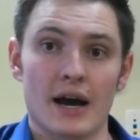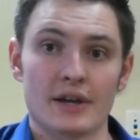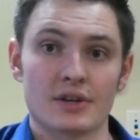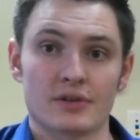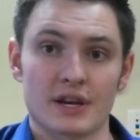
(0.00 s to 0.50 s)

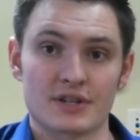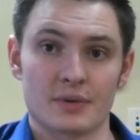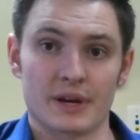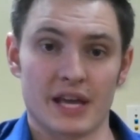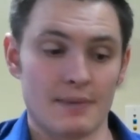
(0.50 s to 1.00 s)
You guys know
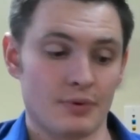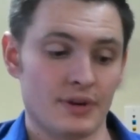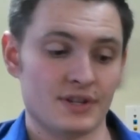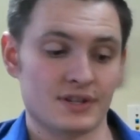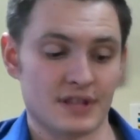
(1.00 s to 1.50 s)
what a capo
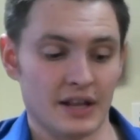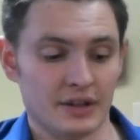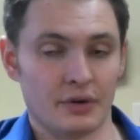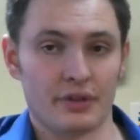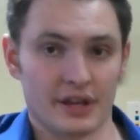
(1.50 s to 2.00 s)
is? It's that
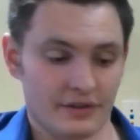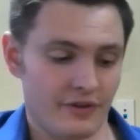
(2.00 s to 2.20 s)
little thing.